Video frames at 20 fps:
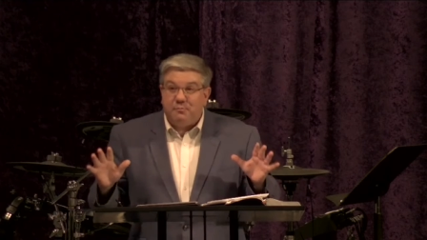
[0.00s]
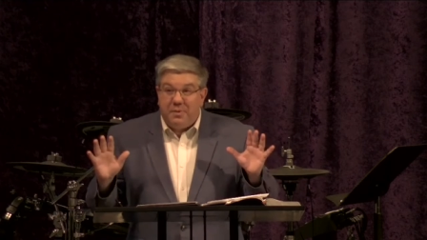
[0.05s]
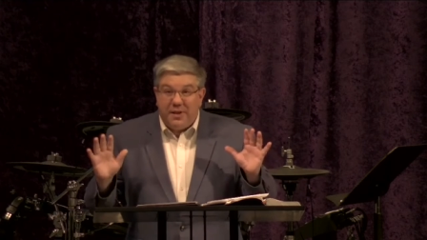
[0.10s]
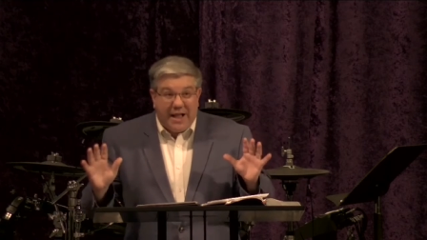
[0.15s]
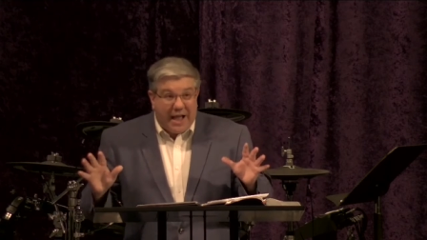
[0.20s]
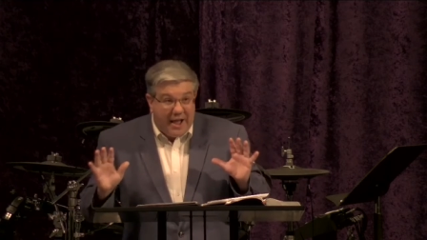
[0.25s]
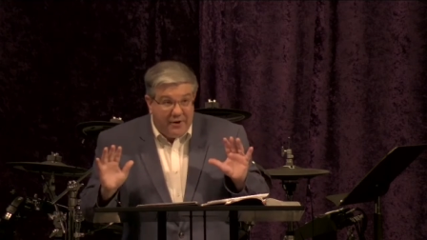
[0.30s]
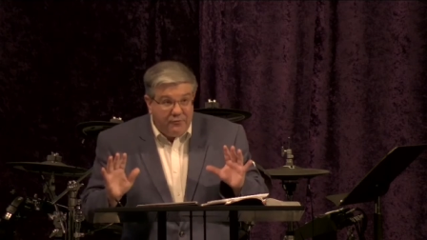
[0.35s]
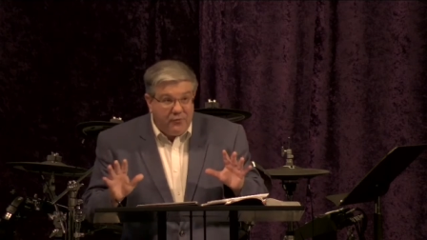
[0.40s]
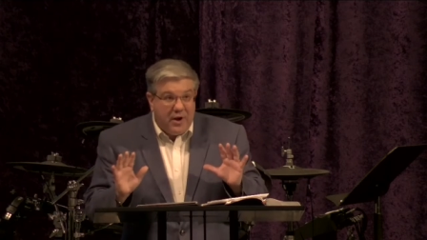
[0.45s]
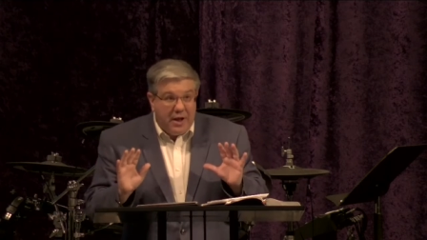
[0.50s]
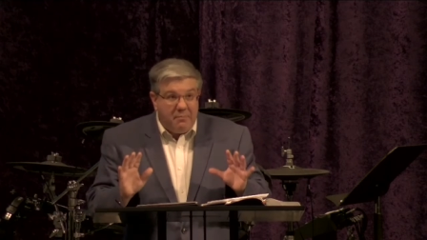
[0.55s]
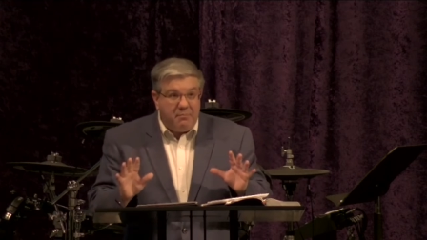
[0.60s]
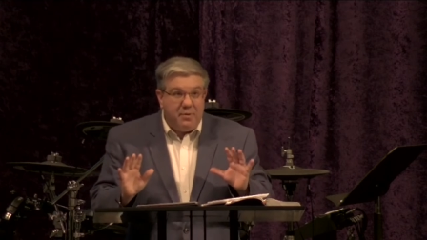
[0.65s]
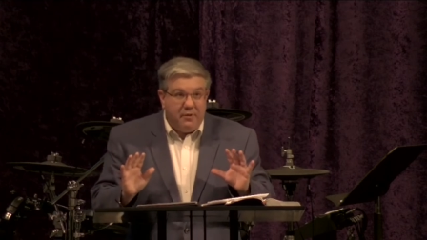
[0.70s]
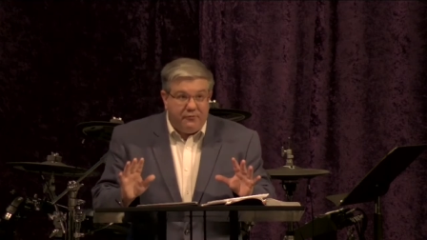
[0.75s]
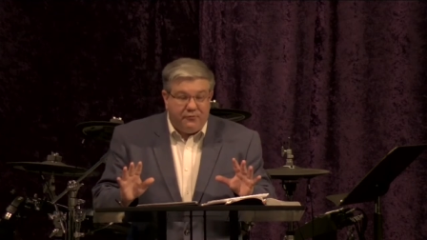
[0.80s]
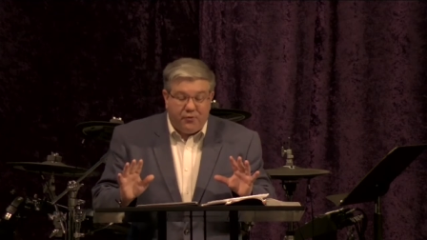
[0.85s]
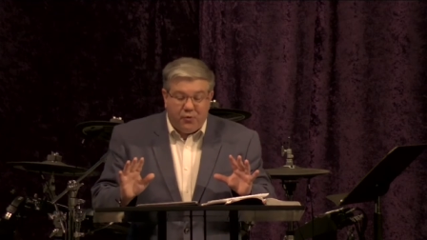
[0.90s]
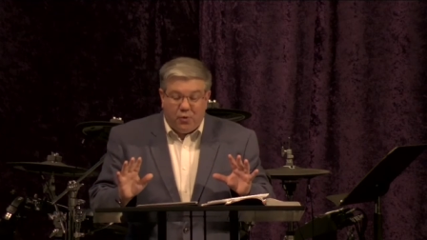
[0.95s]
but I've
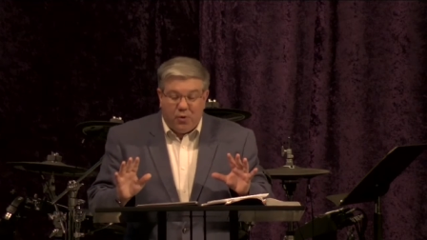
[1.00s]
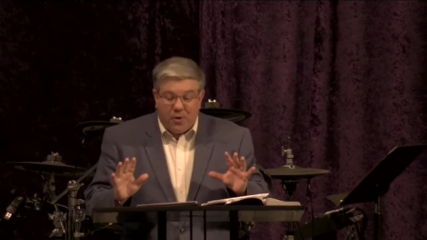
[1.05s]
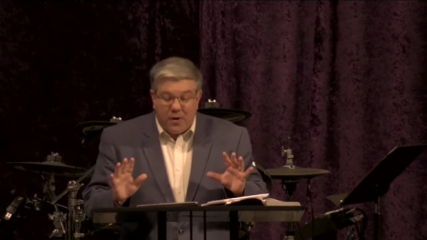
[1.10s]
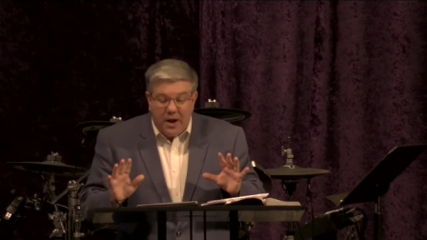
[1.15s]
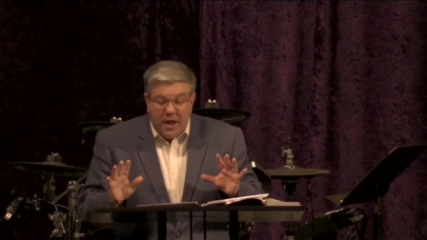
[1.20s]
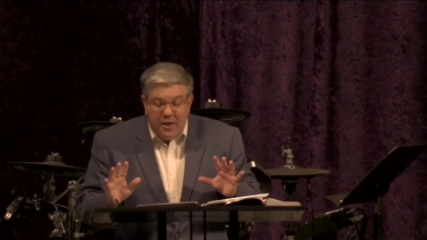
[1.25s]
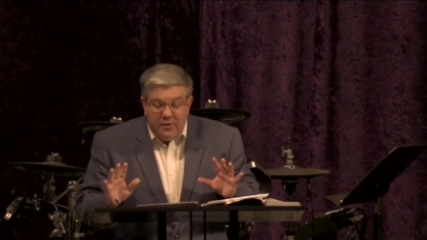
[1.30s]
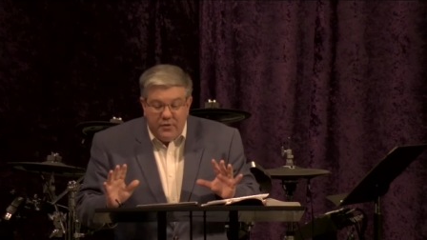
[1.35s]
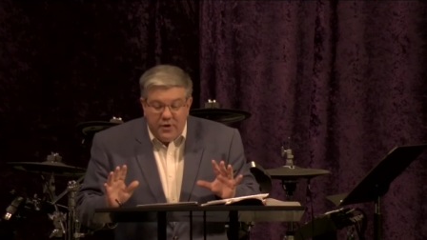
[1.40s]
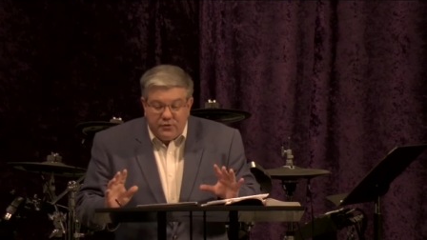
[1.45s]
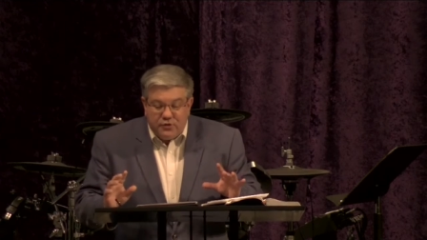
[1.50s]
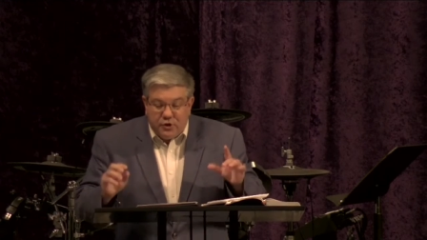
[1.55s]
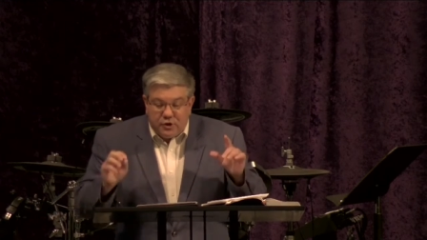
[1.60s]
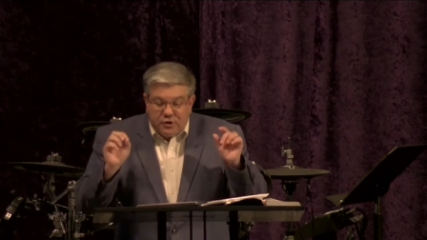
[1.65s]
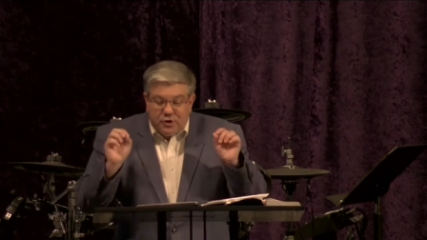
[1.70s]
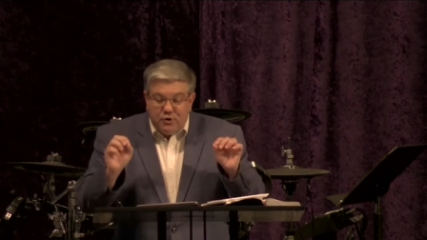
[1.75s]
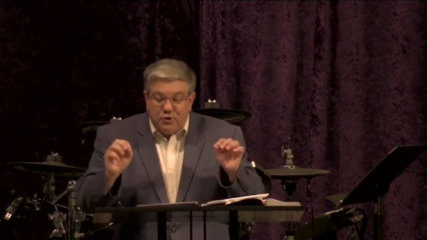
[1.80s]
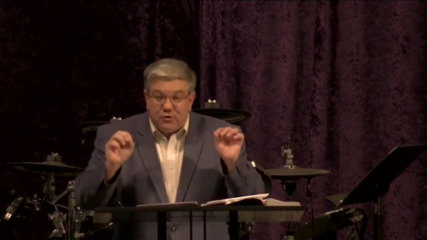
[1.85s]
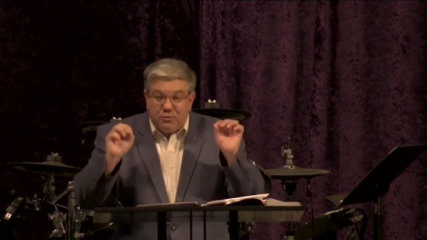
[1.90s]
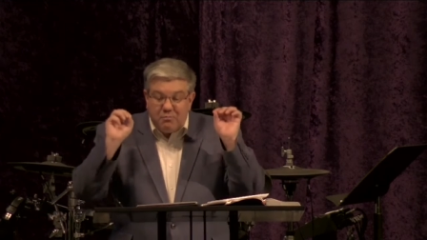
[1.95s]
read before that the
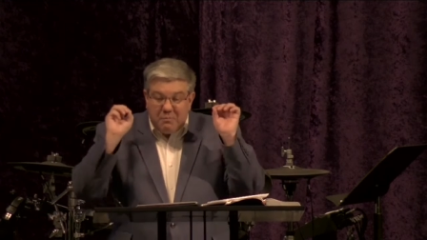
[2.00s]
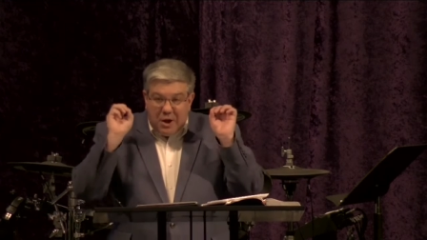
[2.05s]
two